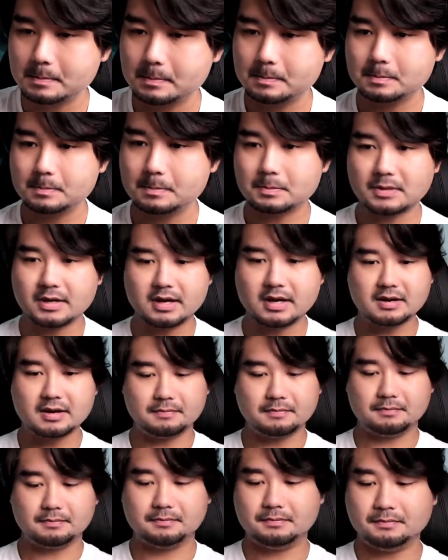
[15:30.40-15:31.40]
It is
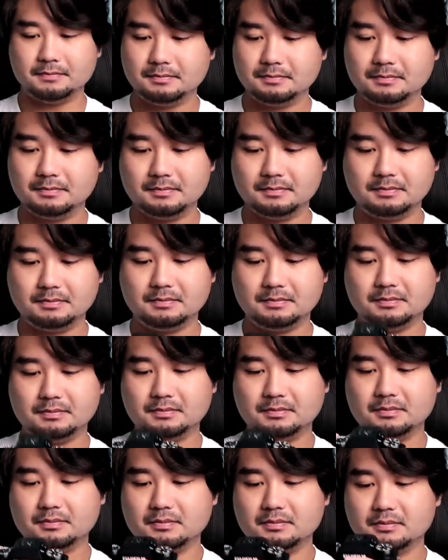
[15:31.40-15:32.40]
70 cm.
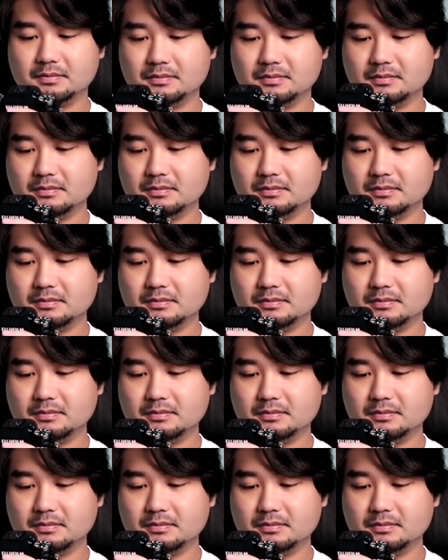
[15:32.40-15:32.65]
Ha!